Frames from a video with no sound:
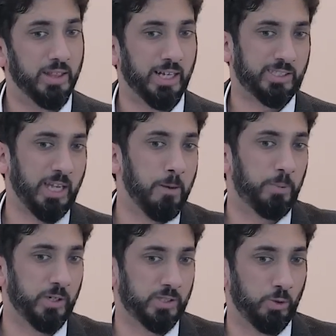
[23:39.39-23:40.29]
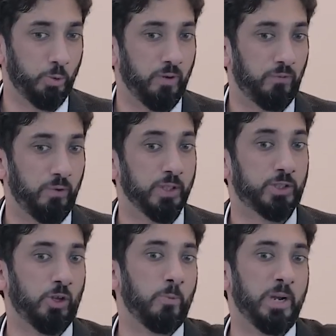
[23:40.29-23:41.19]
That same person who
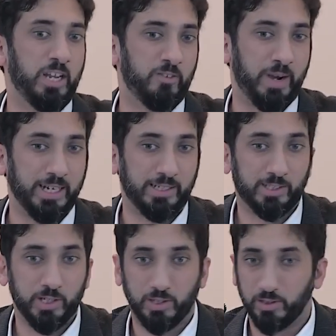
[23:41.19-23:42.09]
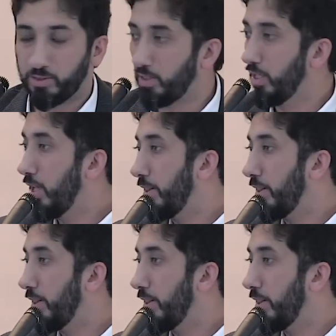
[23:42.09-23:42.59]
influenced so many of my decisions.